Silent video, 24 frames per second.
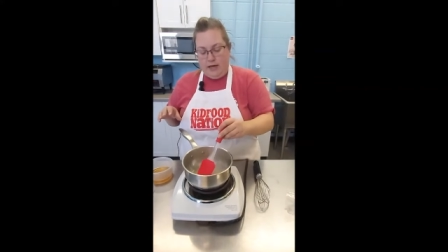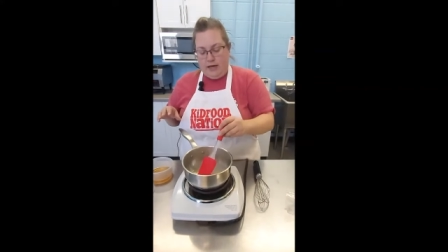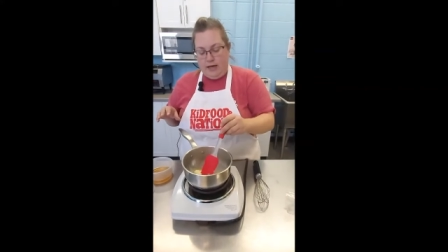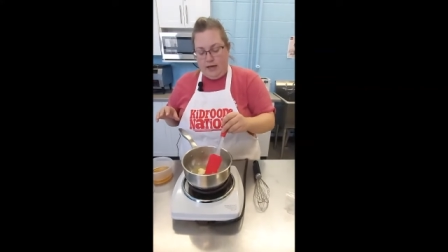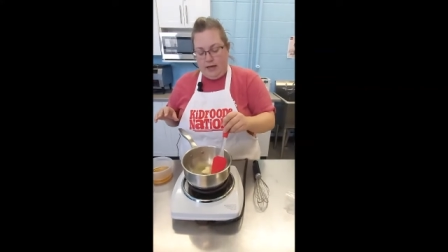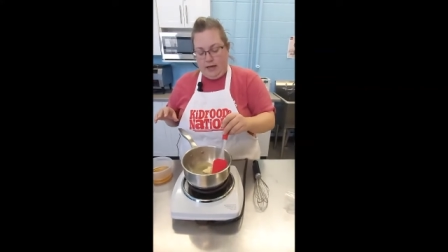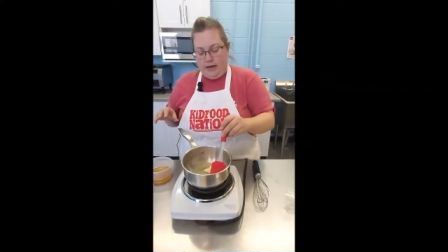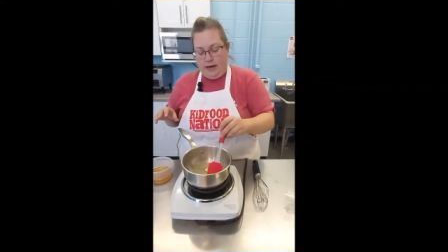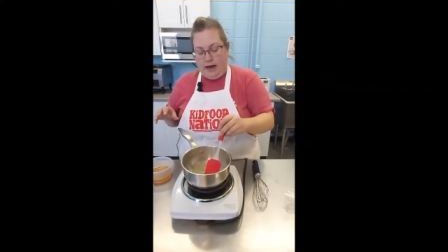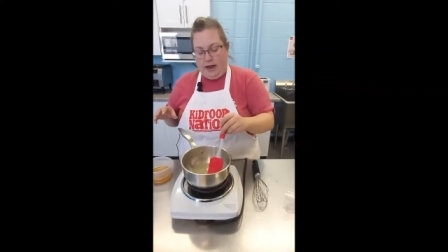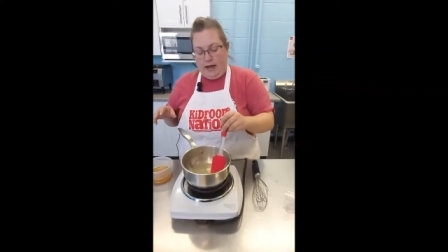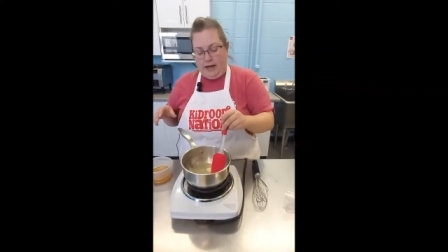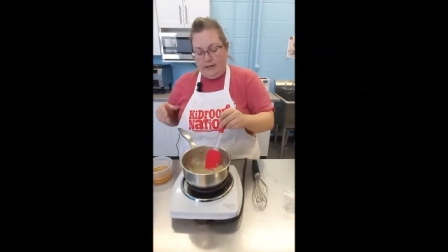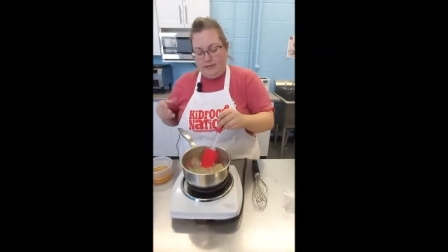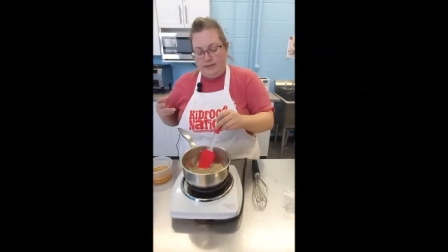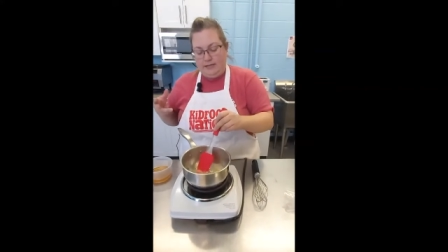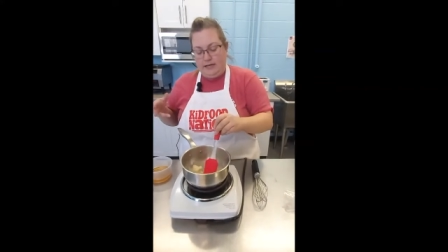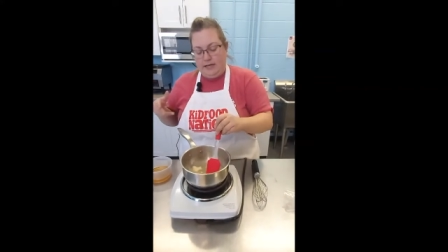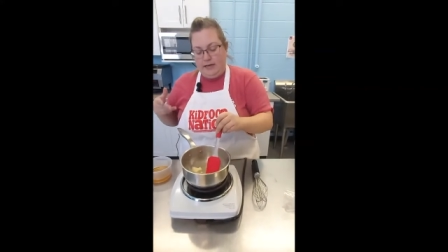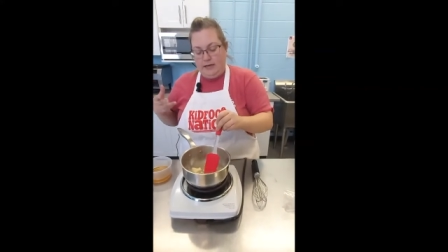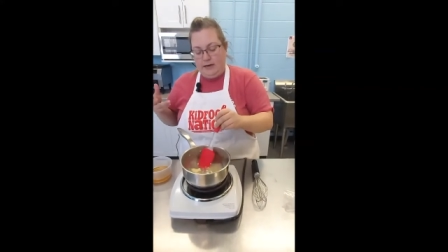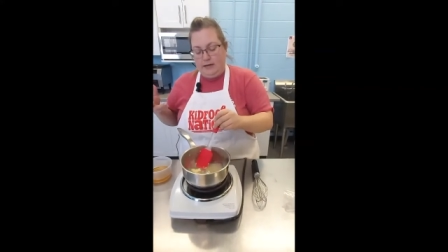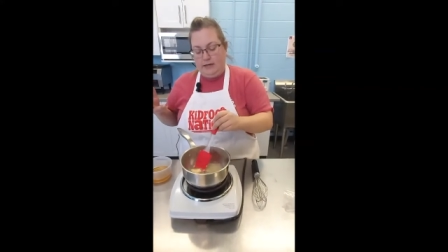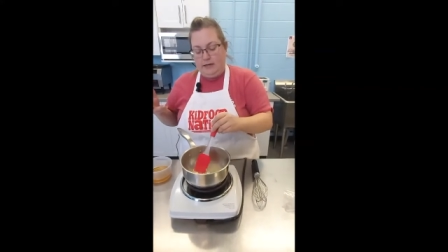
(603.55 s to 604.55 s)
And as
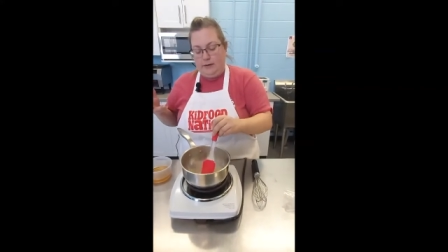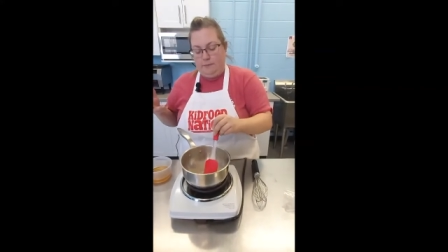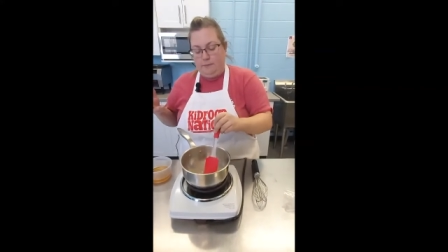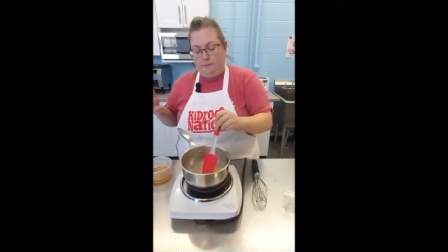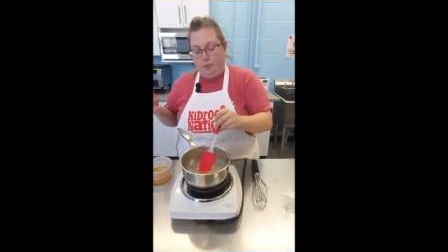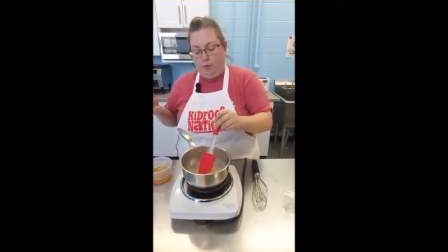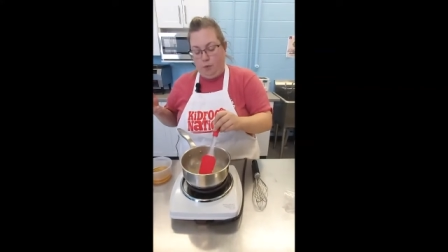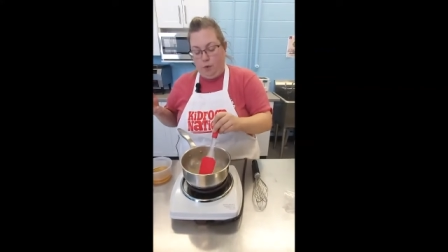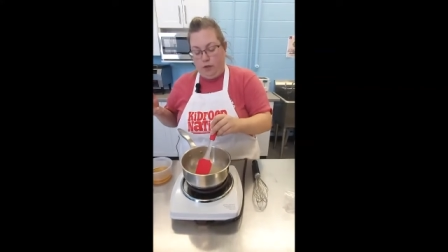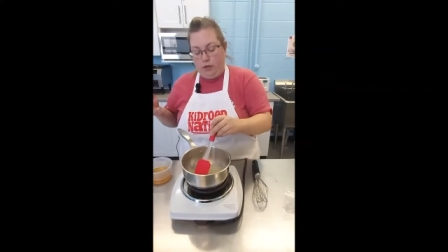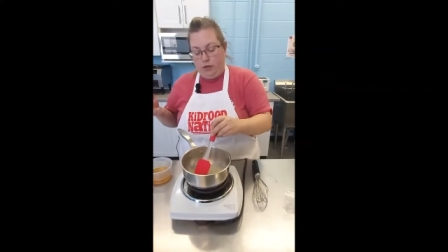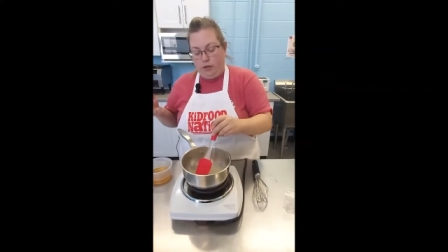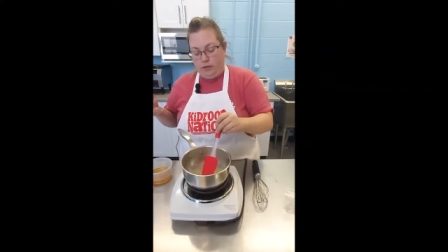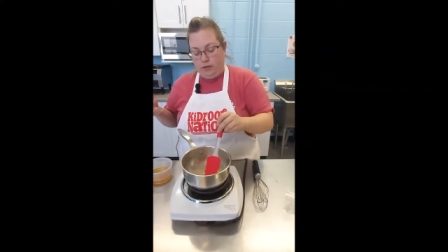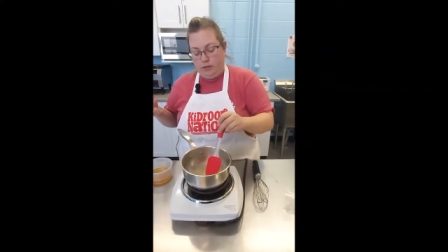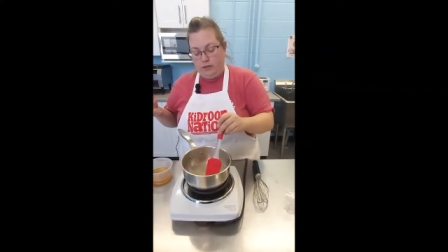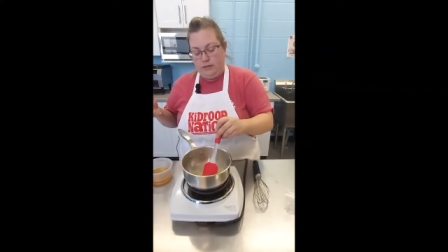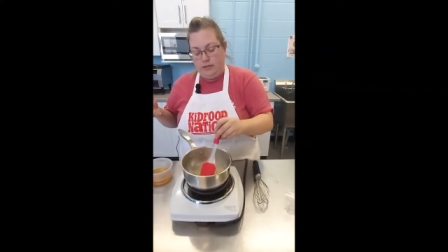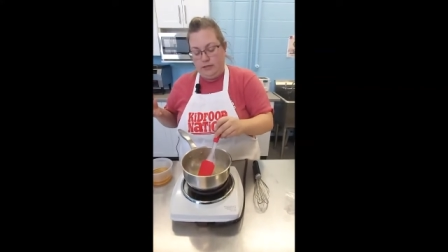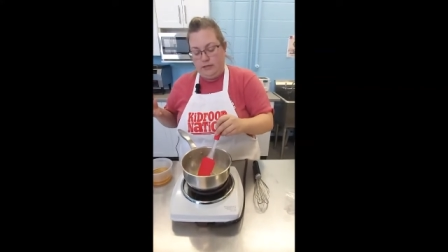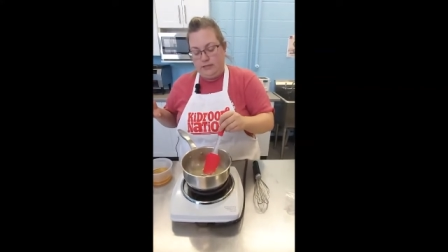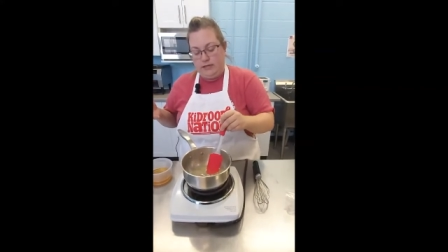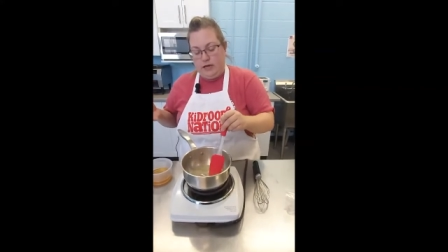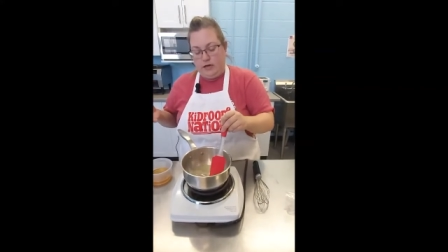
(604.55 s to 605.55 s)
it boils,
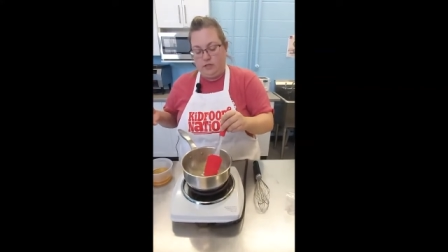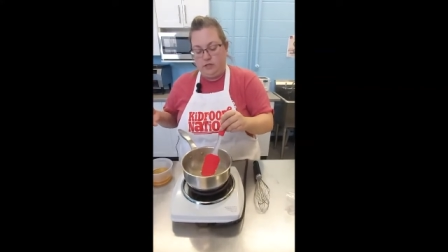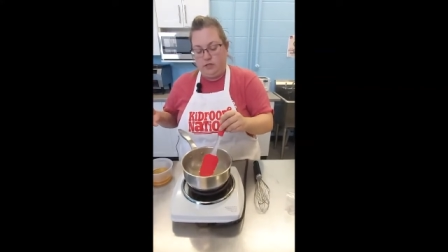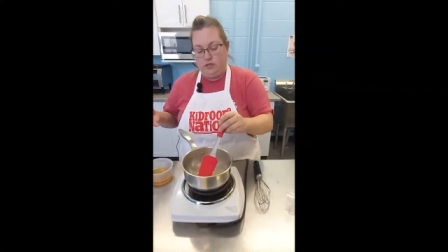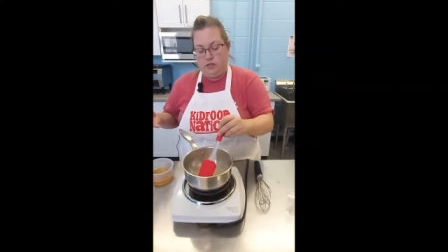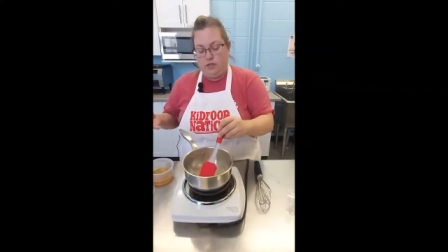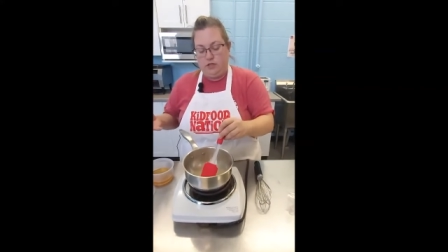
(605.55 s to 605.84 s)
it's actually